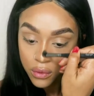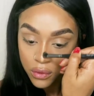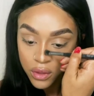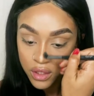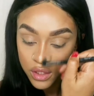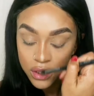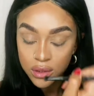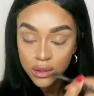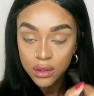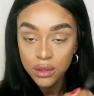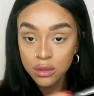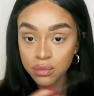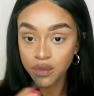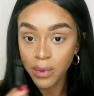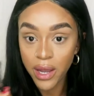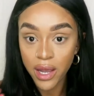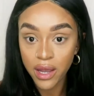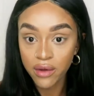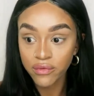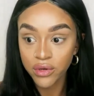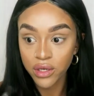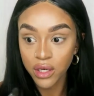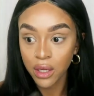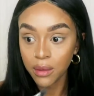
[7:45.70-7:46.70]
This is my
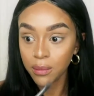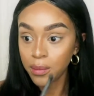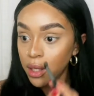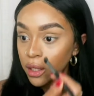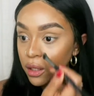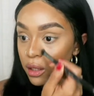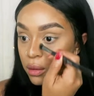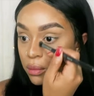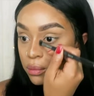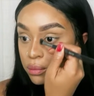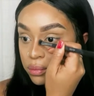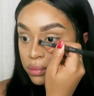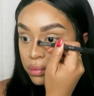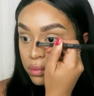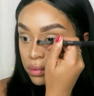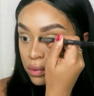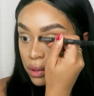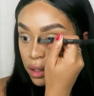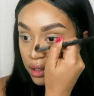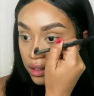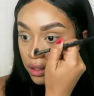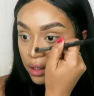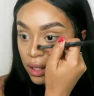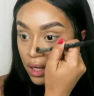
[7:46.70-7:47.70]
everyday makeup.
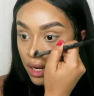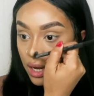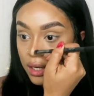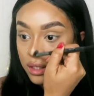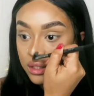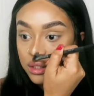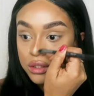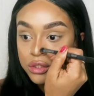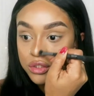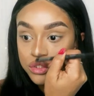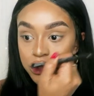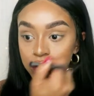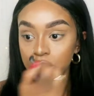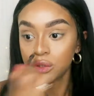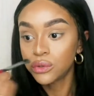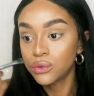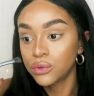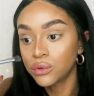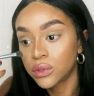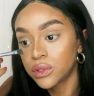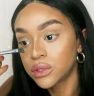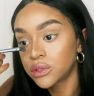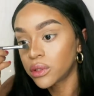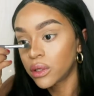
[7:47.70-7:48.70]
Like, I legit
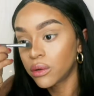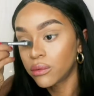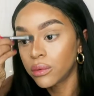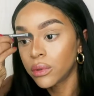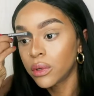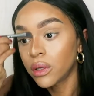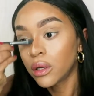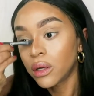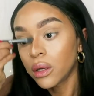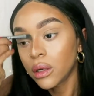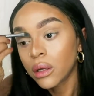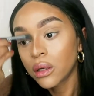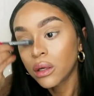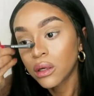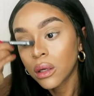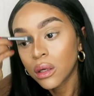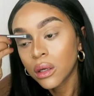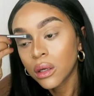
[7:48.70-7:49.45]
do this every day